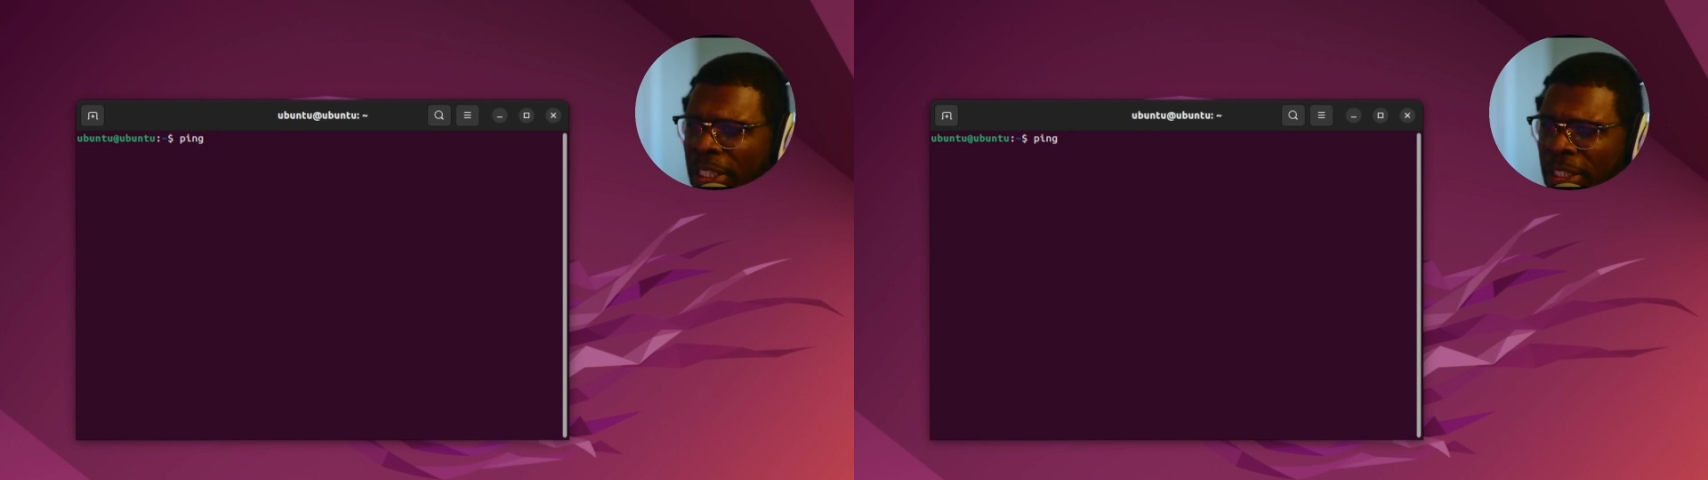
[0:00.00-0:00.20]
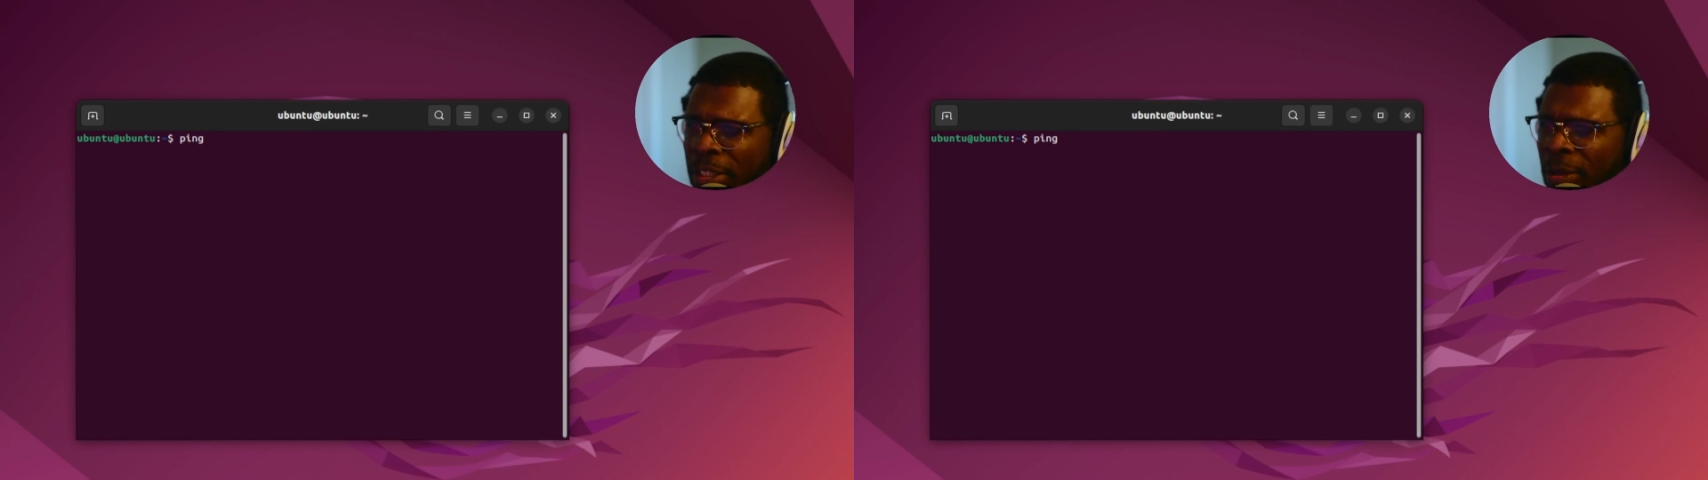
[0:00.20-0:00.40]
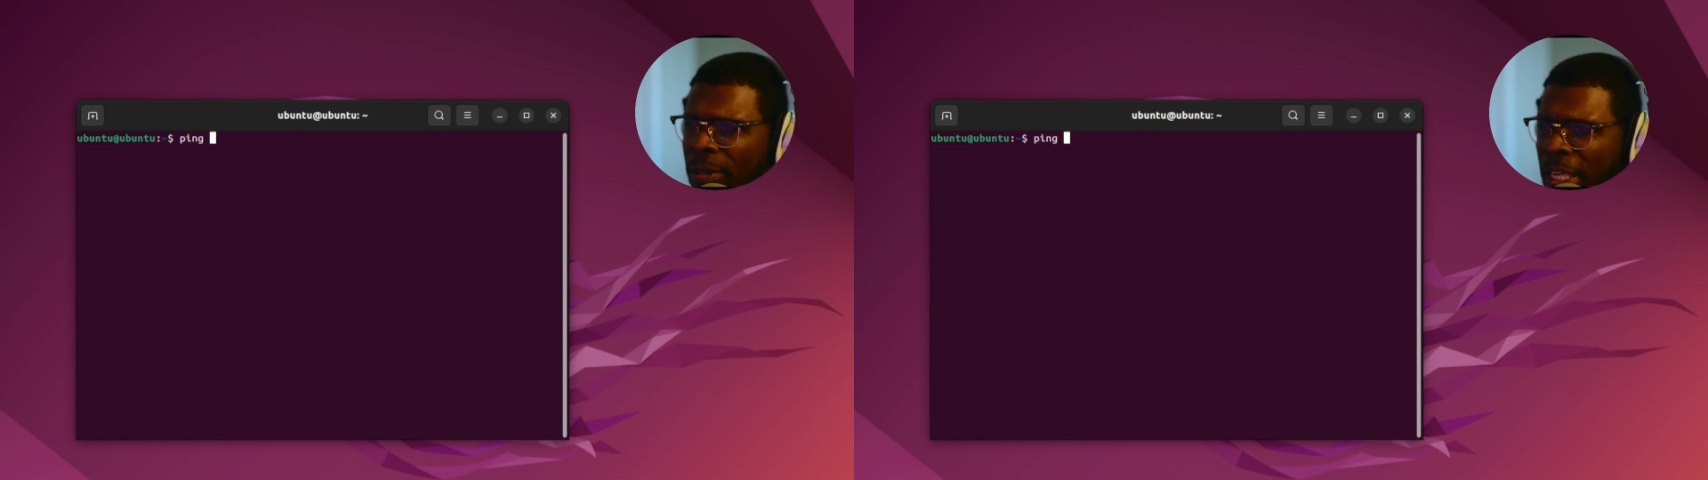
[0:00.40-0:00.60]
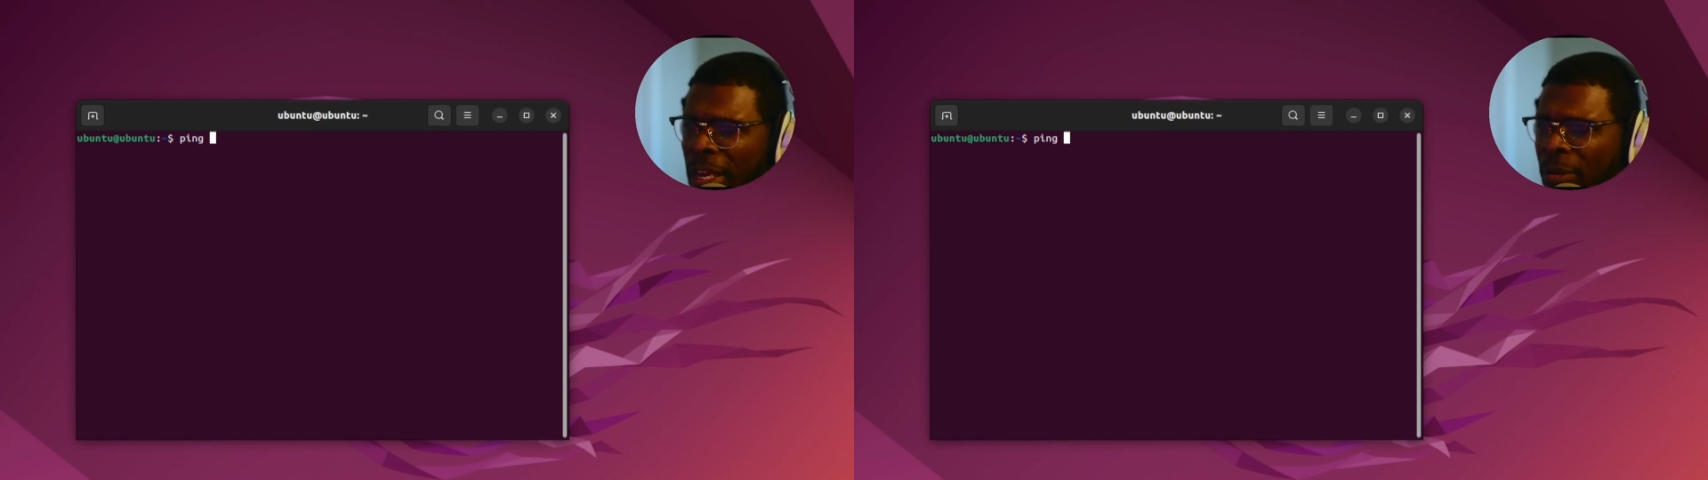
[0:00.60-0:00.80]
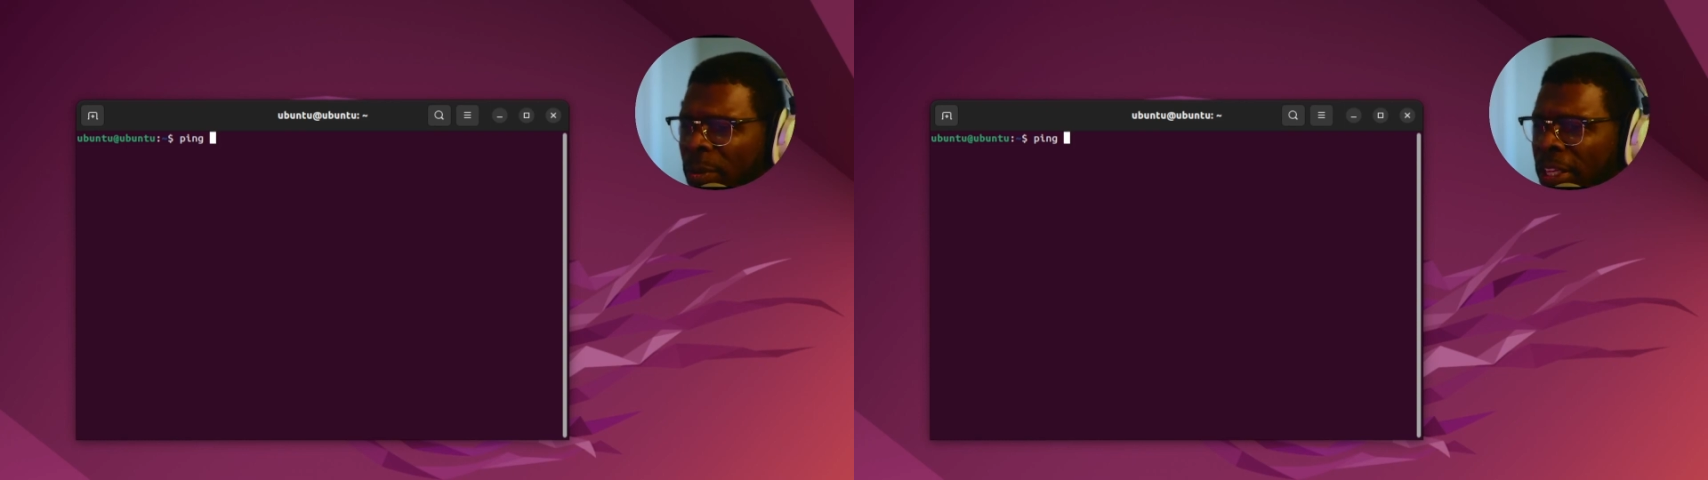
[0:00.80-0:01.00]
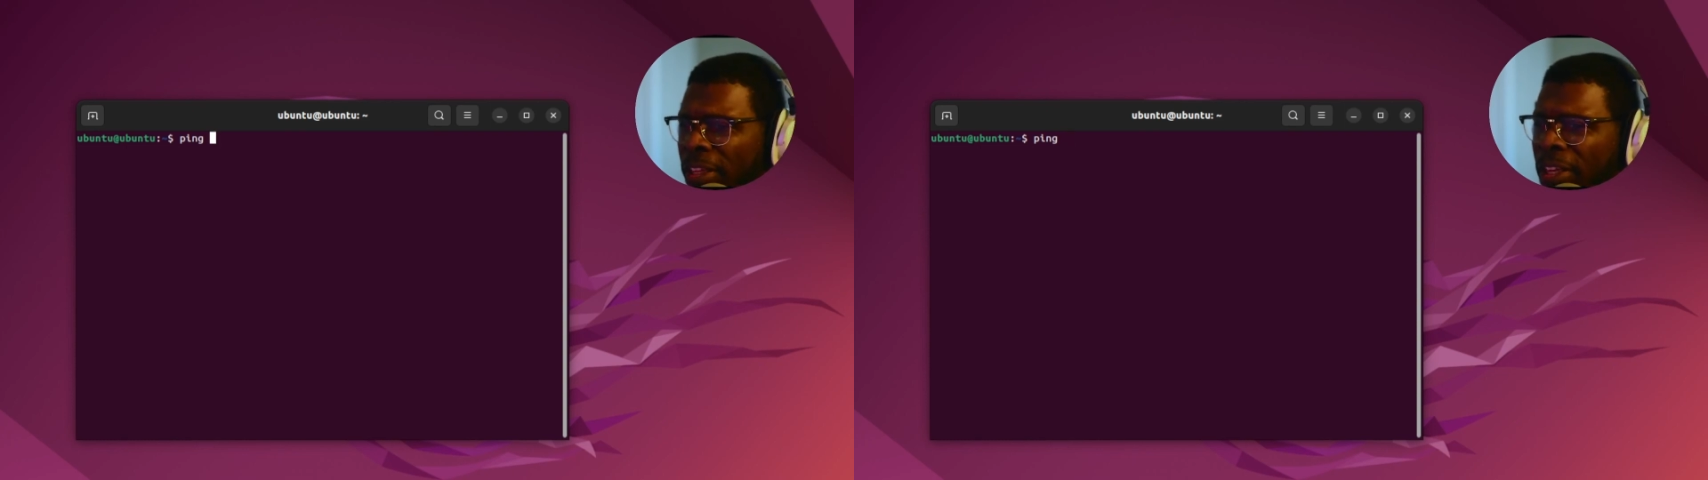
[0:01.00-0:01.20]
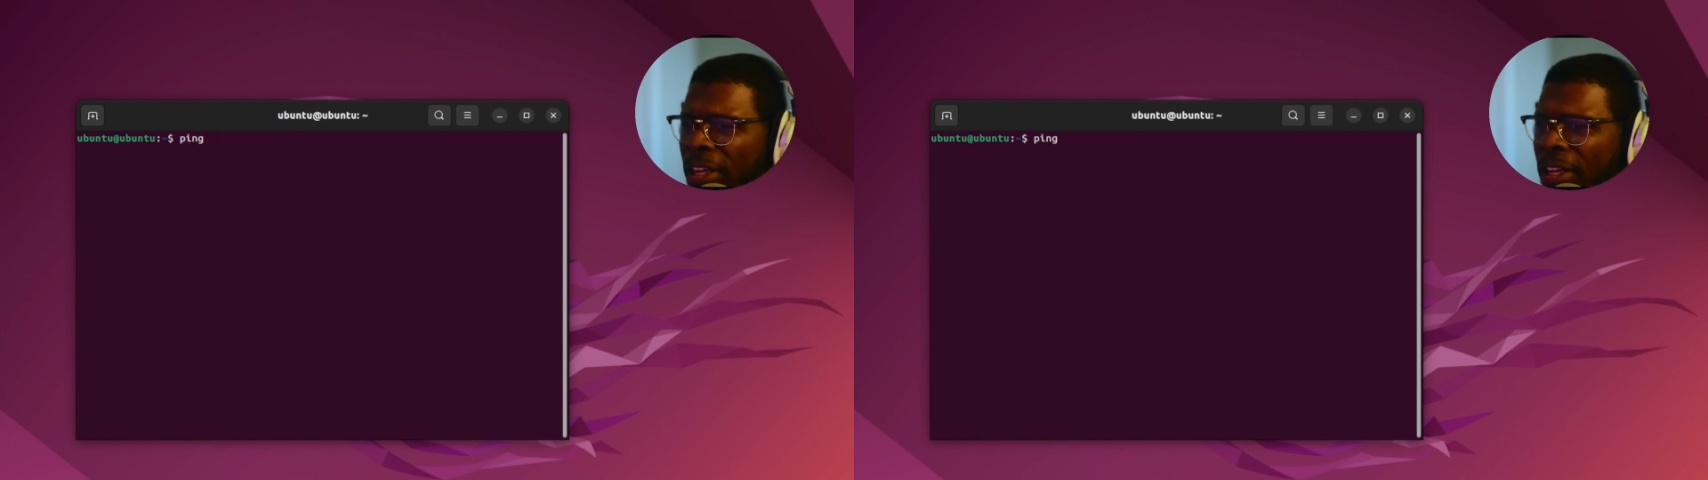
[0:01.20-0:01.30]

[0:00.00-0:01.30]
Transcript: to slow it down with.